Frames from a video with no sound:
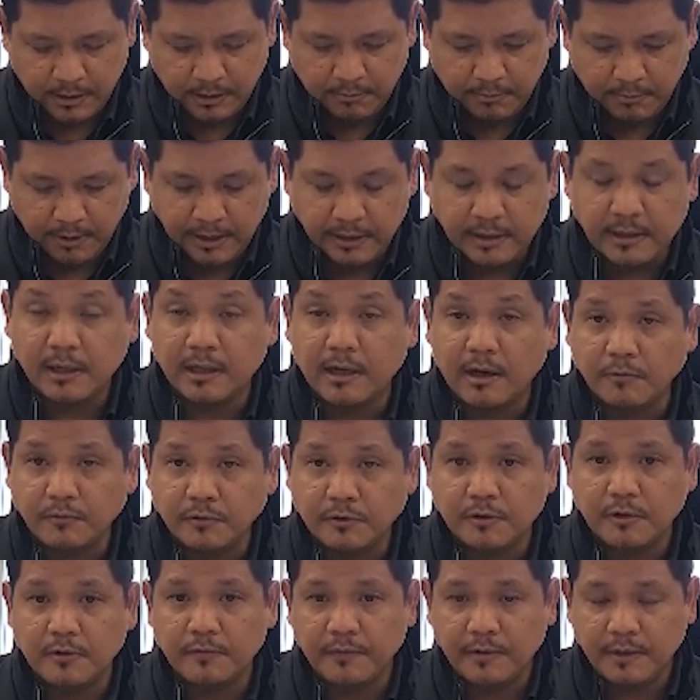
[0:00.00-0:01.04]
Medical
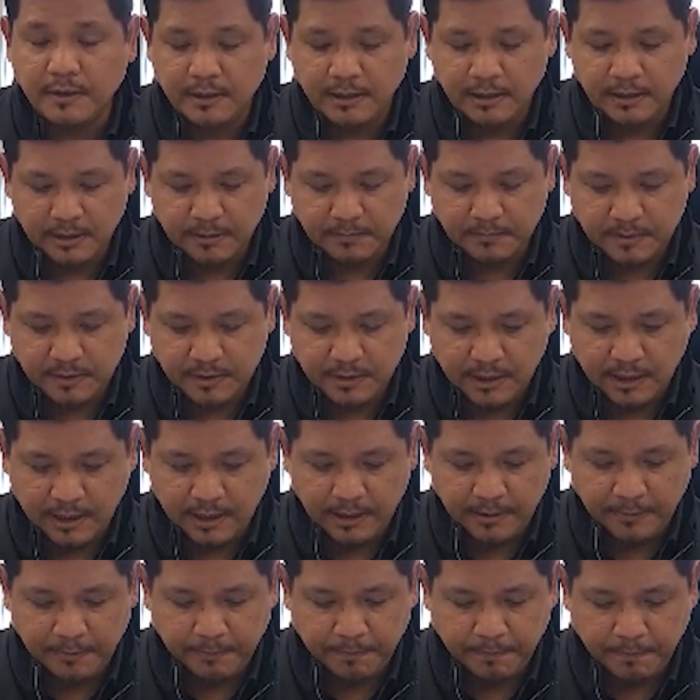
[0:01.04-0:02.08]
Council of India
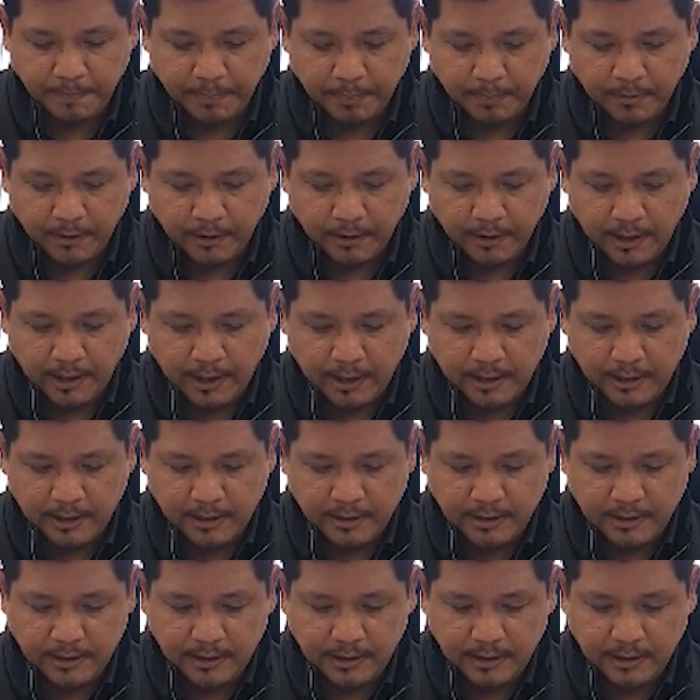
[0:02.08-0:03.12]
MCI, and in
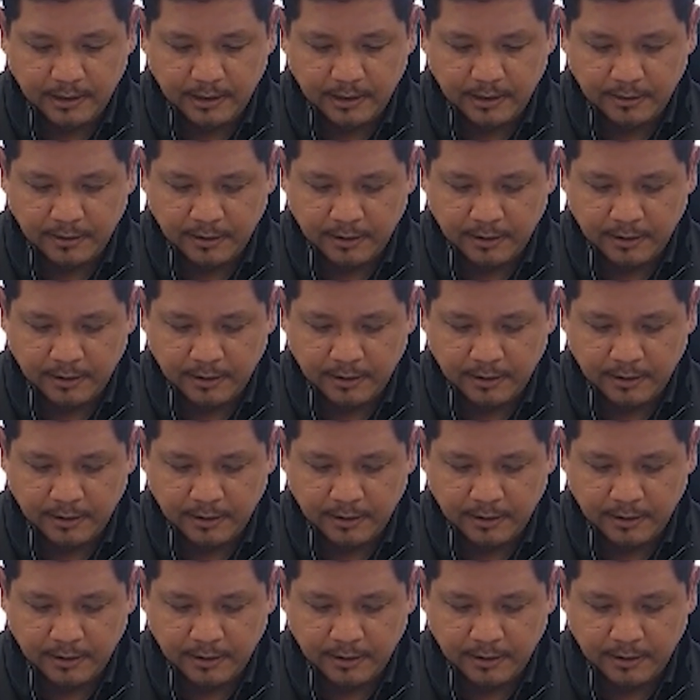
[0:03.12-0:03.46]
the